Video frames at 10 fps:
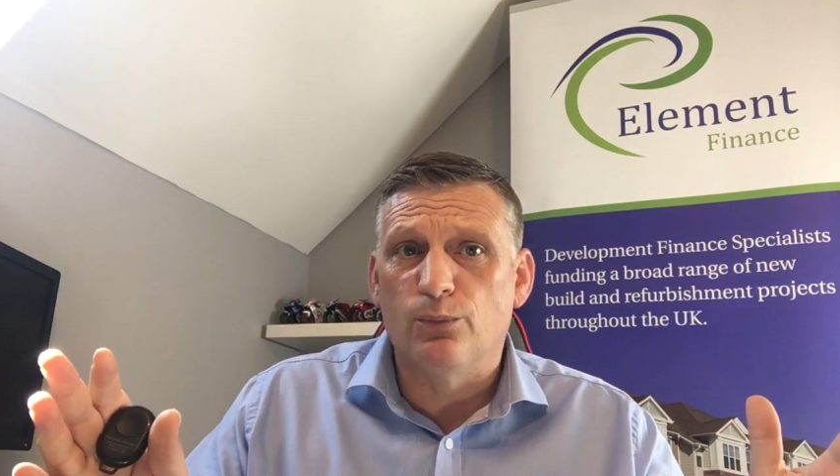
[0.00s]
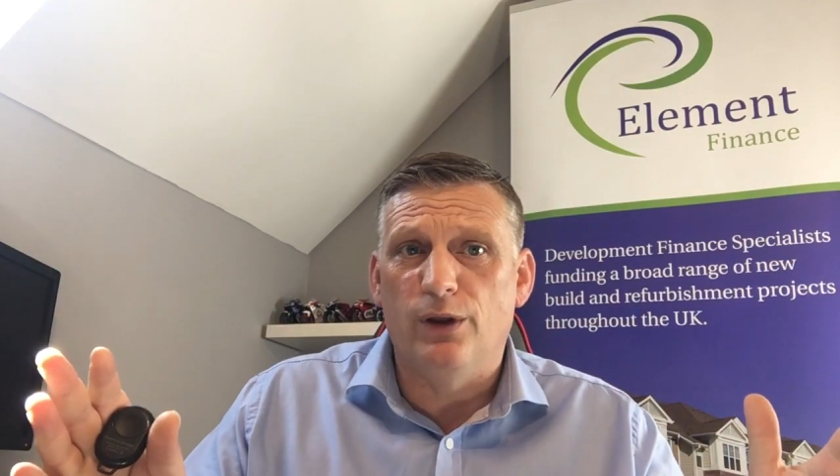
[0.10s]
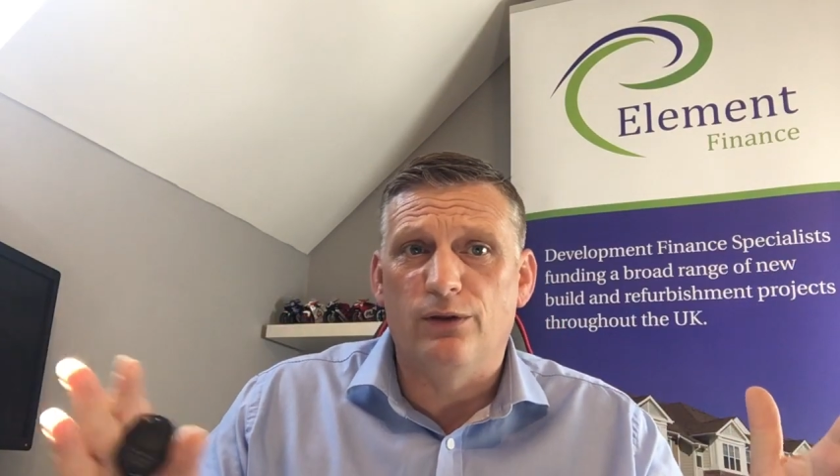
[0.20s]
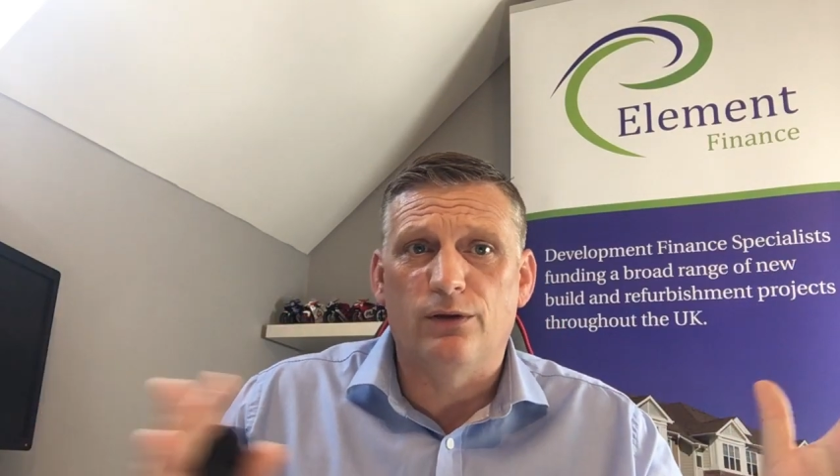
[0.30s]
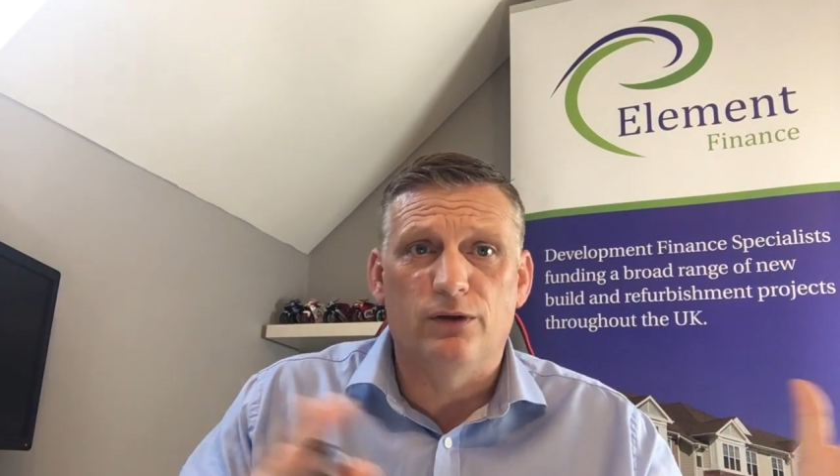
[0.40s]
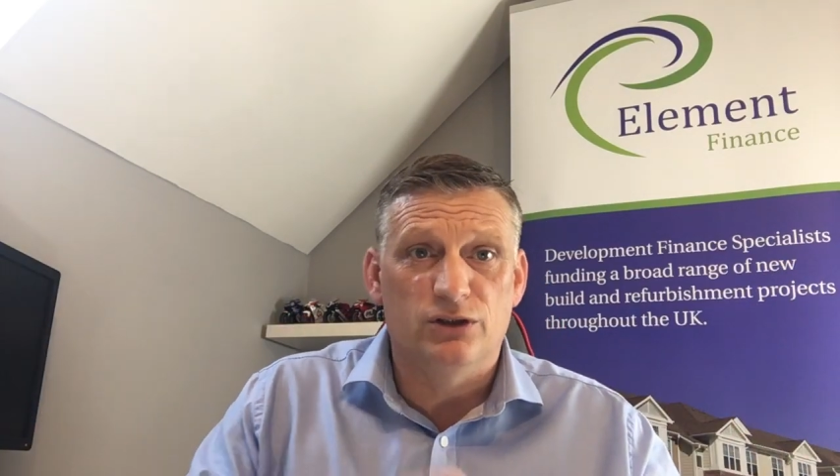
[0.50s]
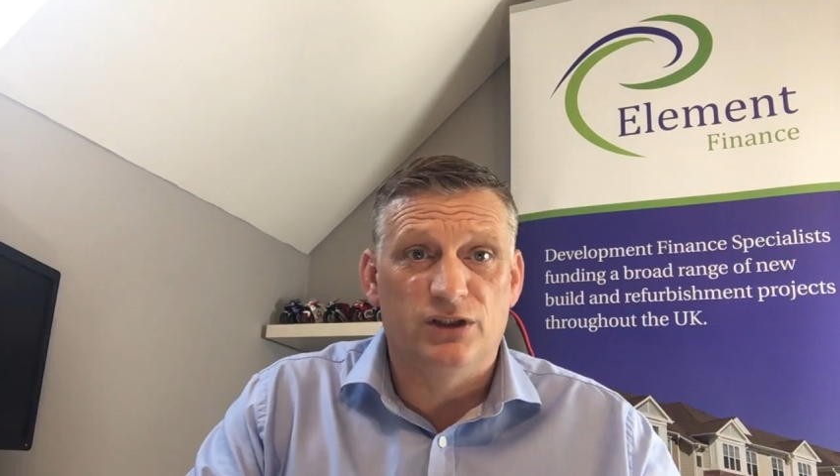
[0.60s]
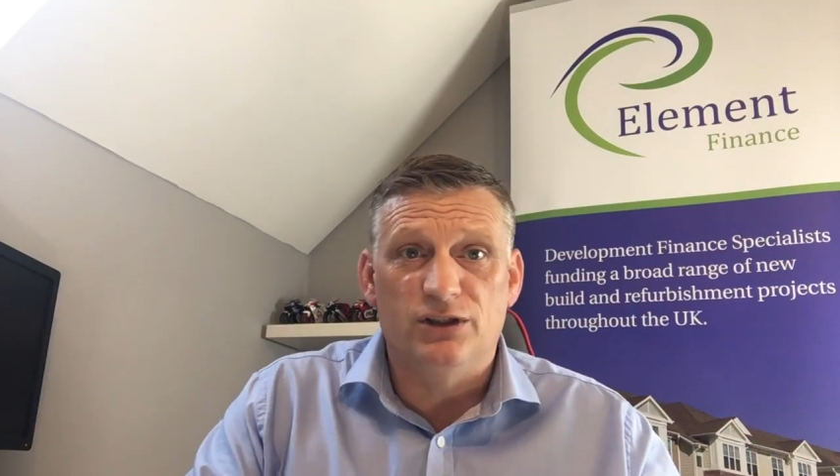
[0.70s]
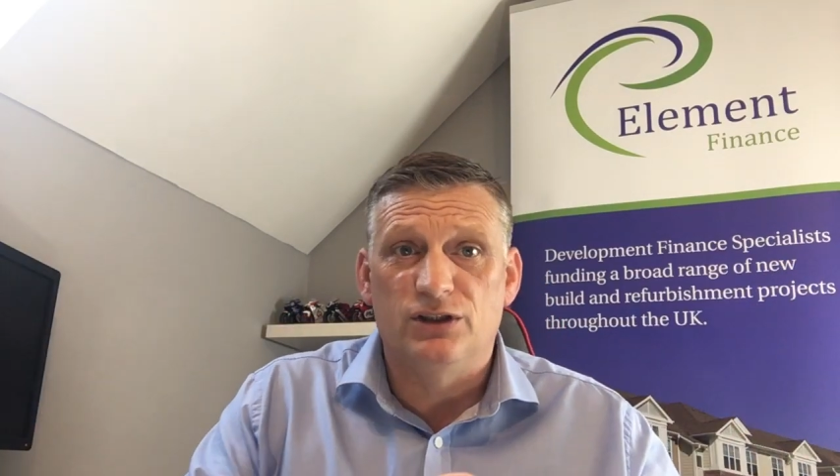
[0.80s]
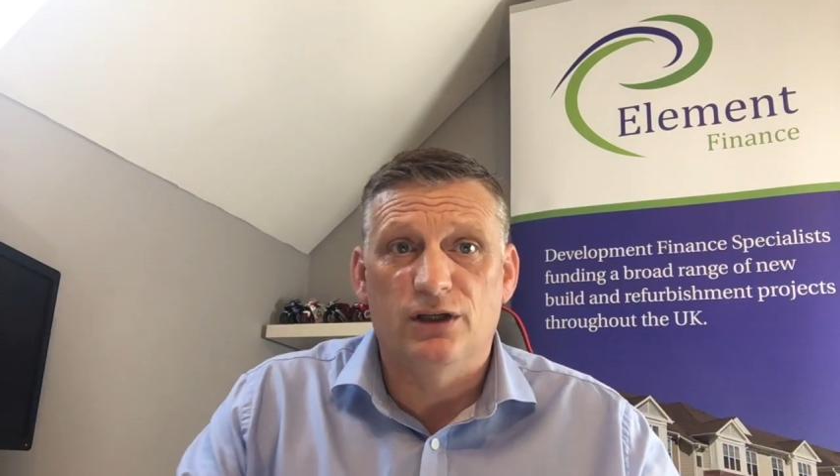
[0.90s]
that
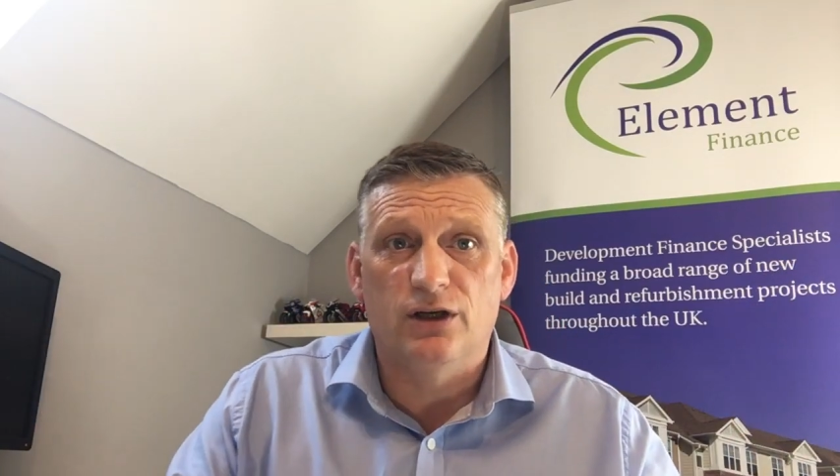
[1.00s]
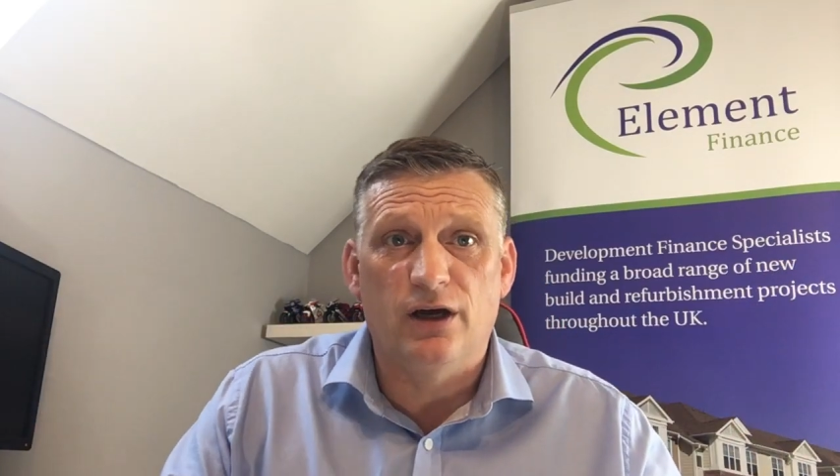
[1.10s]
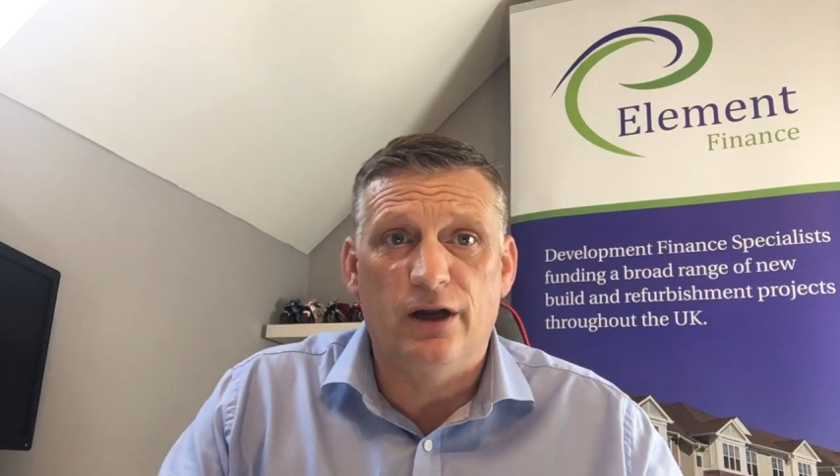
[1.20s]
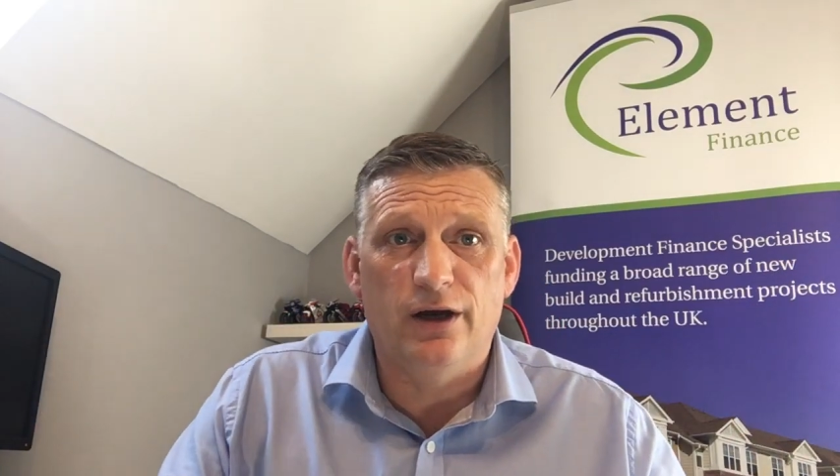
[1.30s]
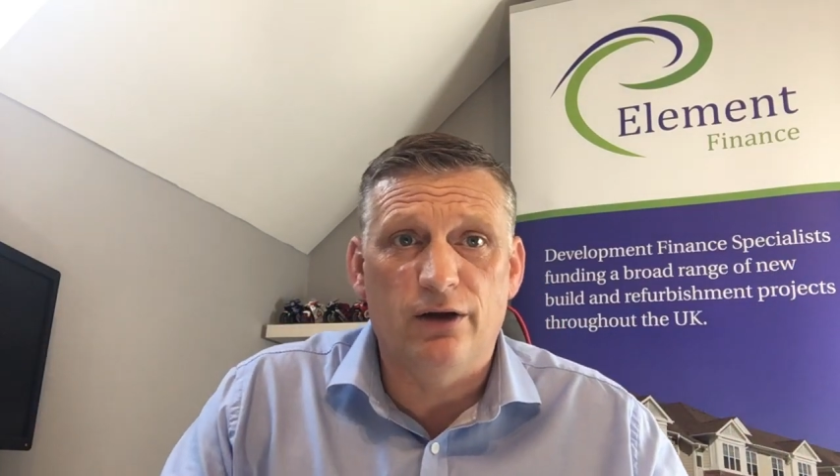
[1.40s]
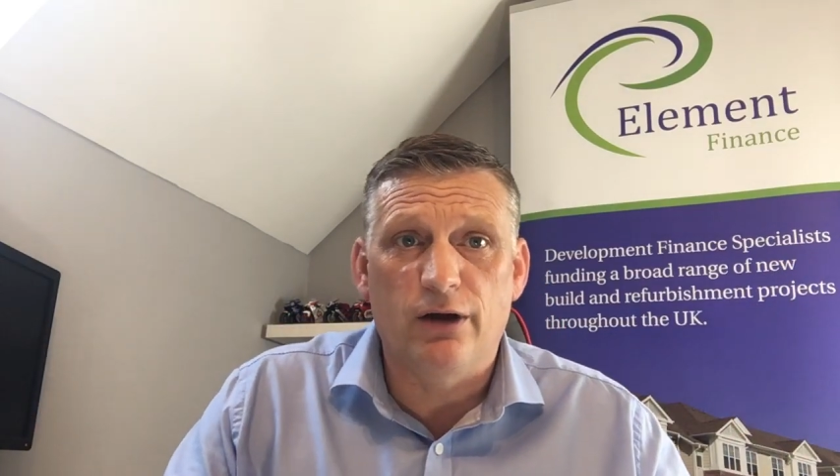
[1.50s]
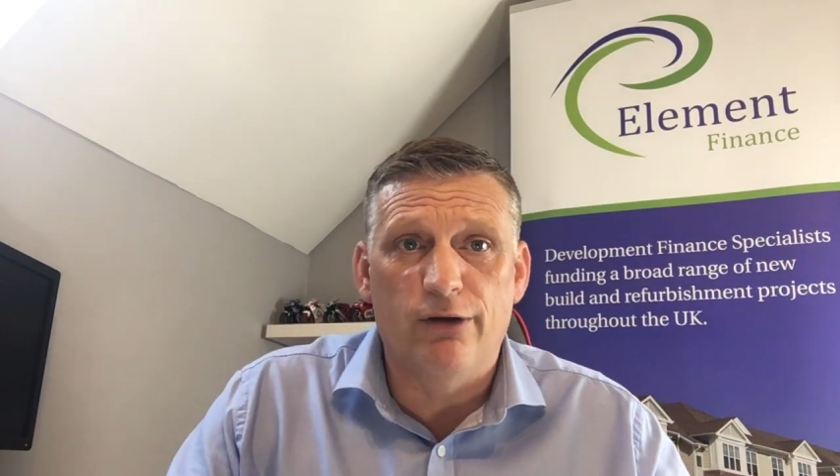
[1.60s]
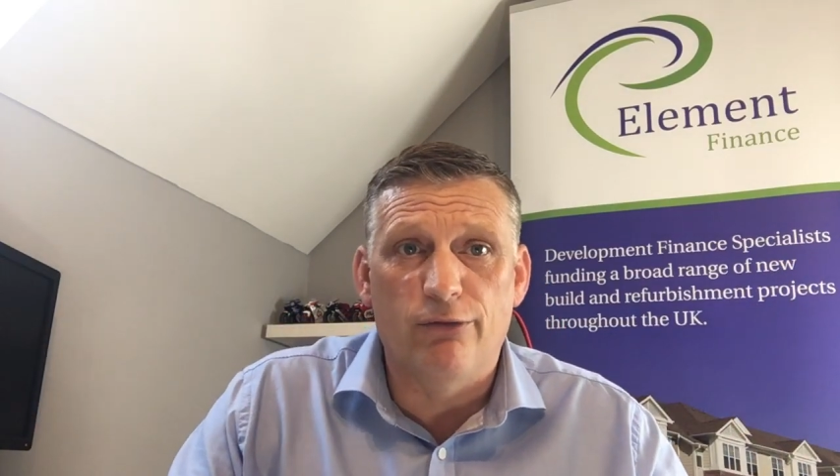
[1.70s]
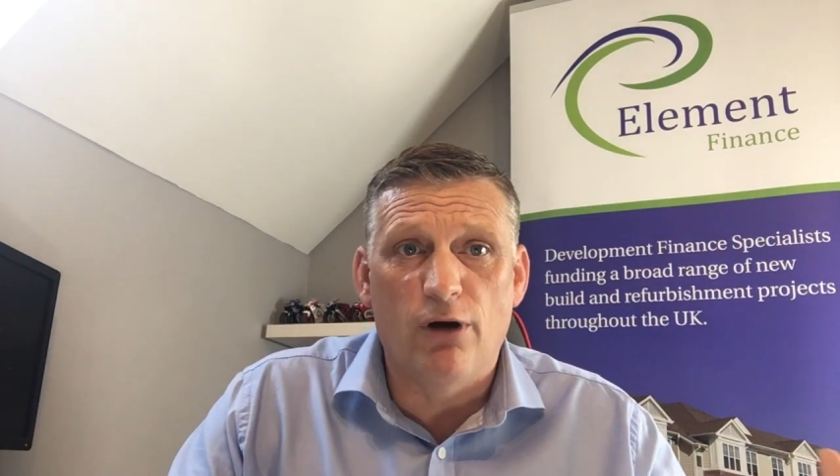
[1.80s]
sits in a